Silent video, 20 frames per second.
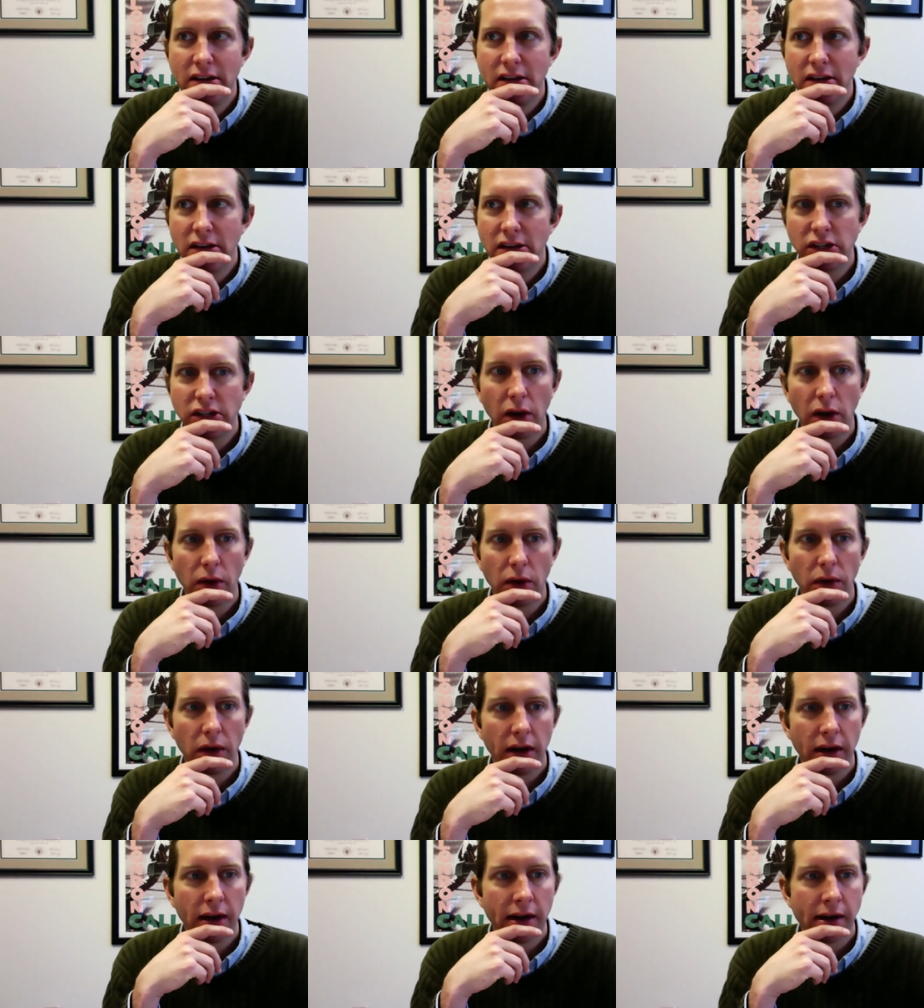So
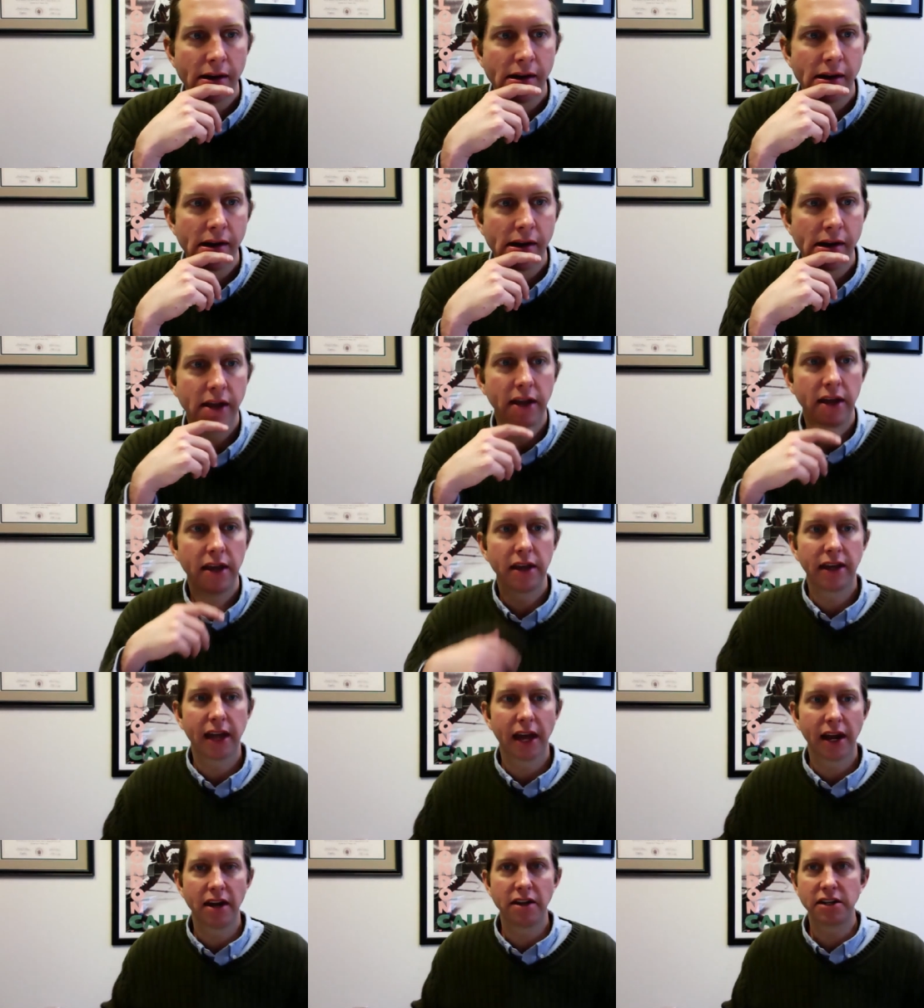
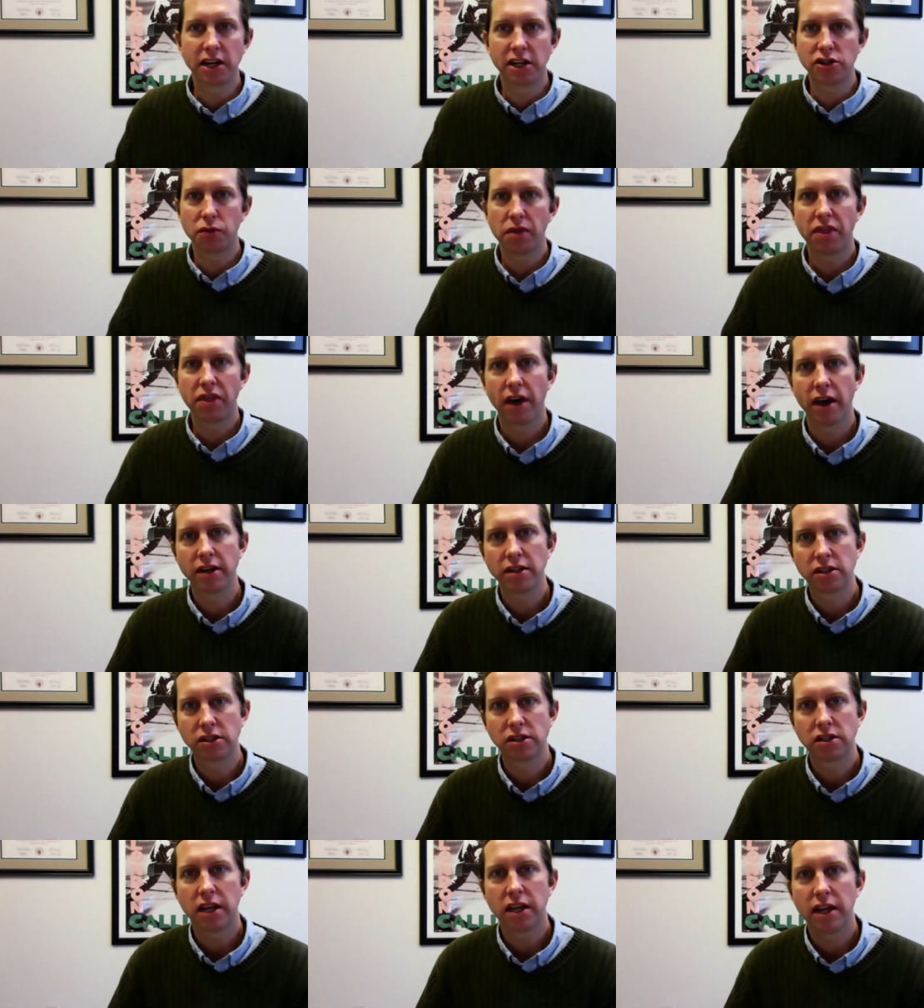get in touch with us